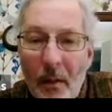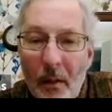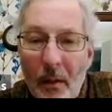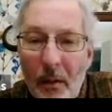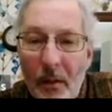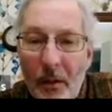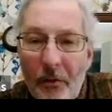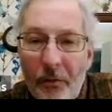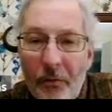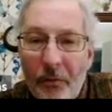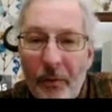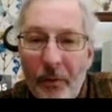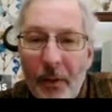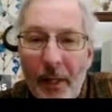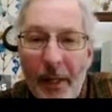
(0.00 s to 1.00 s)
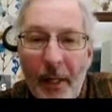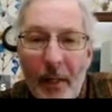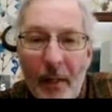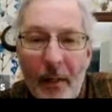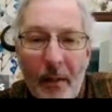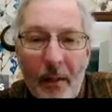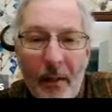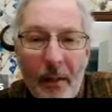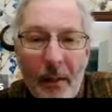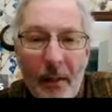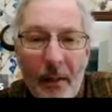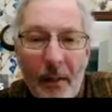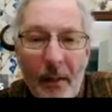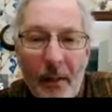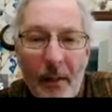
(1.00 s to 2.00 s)
looks like
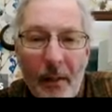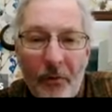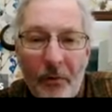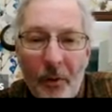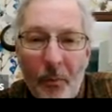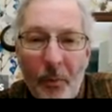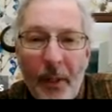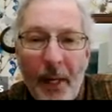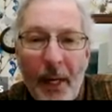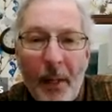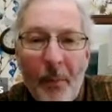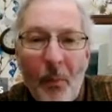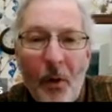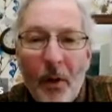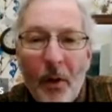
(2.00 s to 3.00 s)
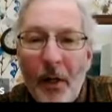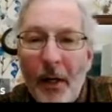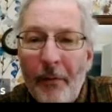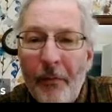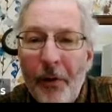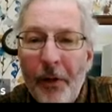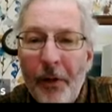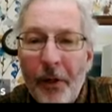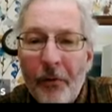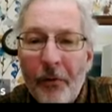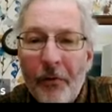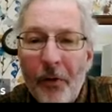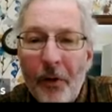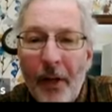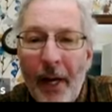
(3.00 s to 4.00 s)
we got them all covered here.
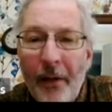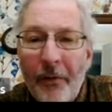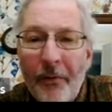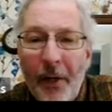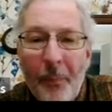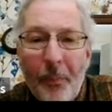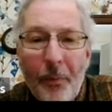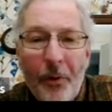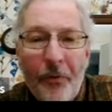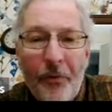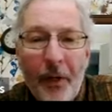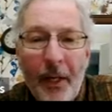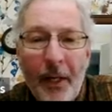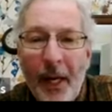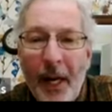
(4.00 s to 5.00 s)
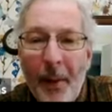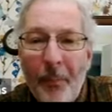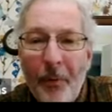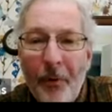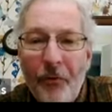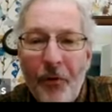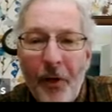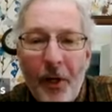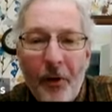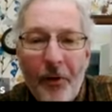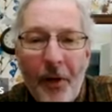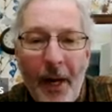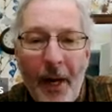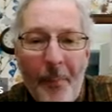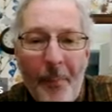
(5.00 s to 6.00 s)
So guys, I appreciate your
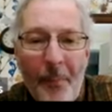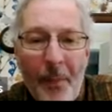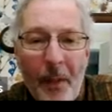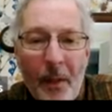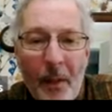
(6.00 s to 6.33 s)
time.